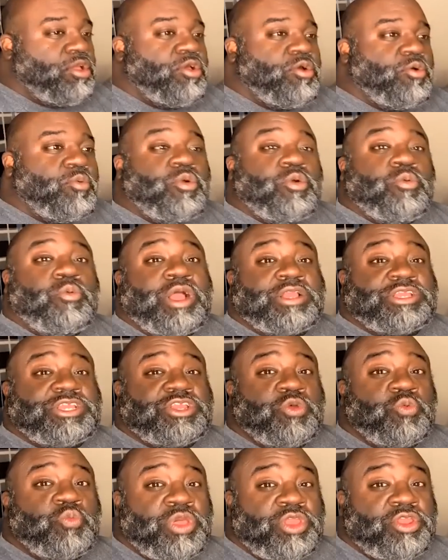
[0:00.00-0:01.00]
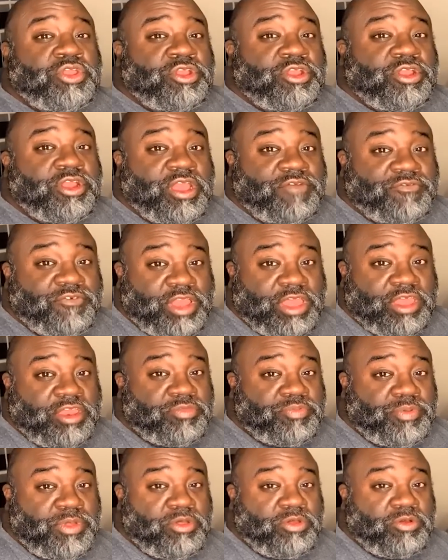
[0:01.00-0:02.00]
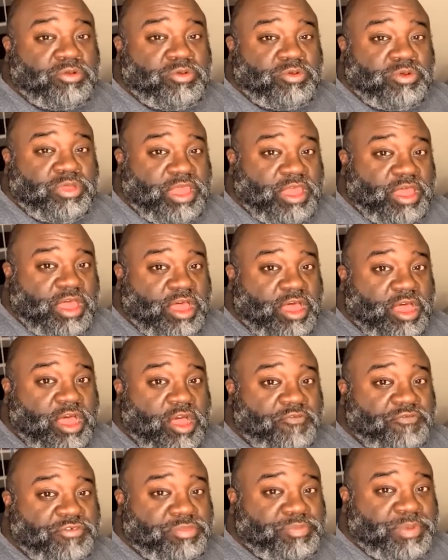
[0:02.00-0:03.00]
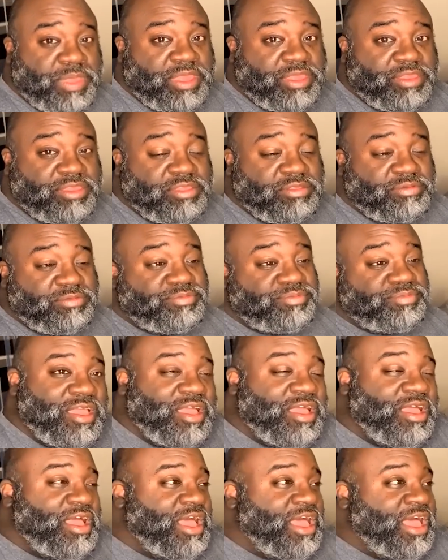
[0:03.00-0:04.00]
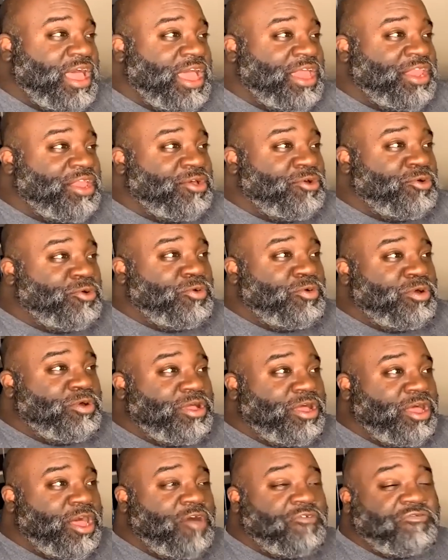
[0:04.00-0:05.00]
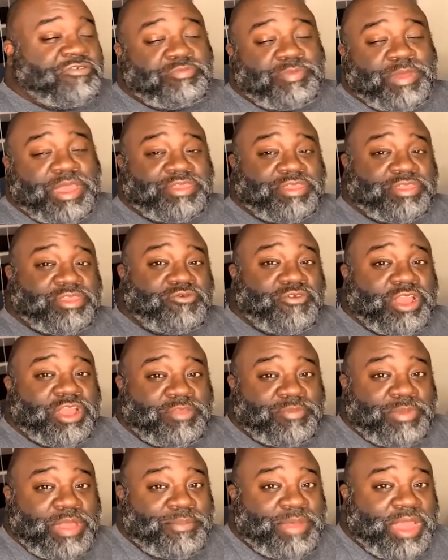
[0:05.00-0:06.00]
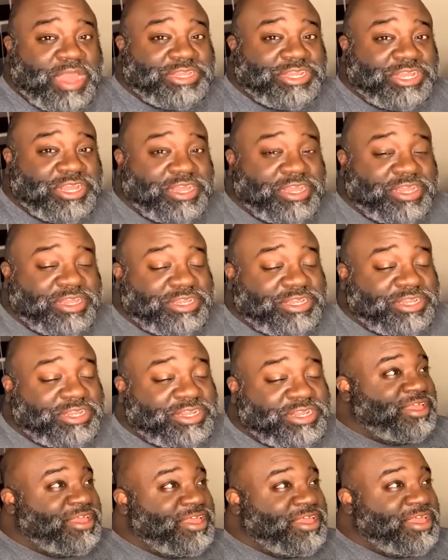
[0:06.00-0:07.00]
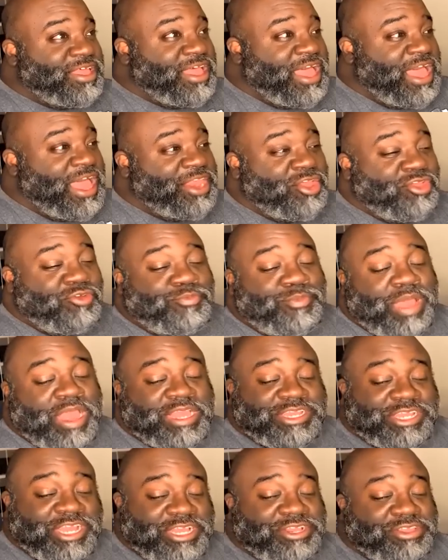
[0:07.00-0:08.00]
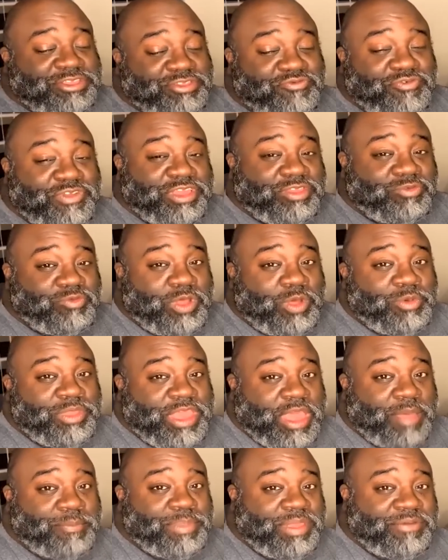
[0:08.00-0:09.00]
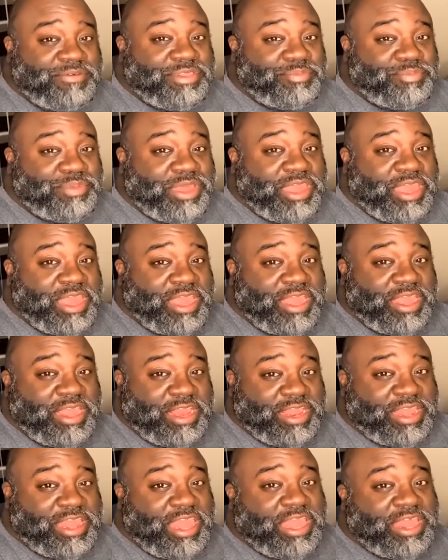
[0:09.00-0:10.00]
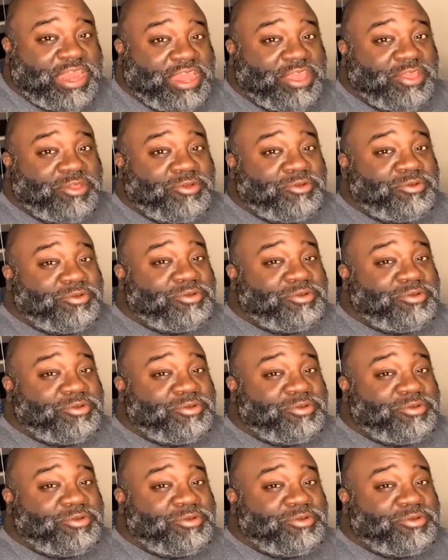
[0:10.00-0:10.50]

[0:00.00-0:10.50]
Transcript: we're watching the winner of our latest poll, Office Space. I know Office Space is directed by Mike Judge. I know Mike Judge is the reason why we got Beavis and Butthead and King of the Hill.